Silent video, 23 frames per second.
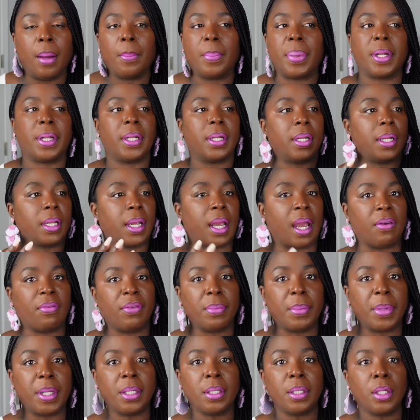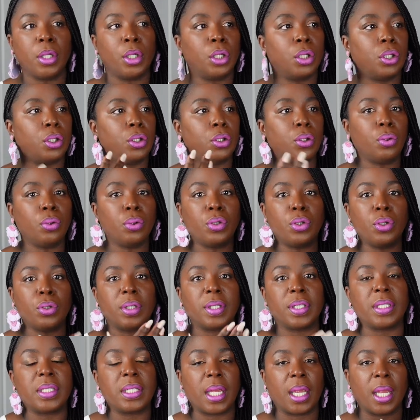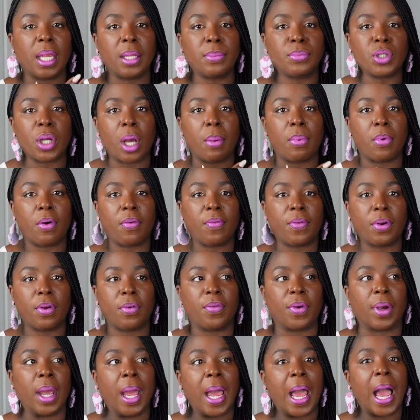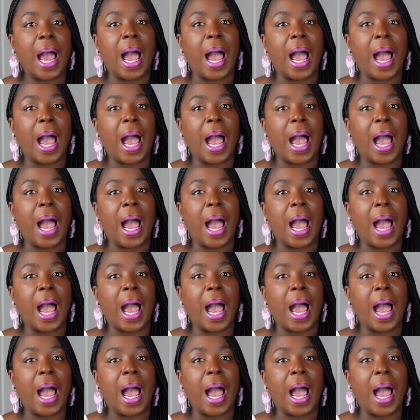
But in the government, you do the same job over and over.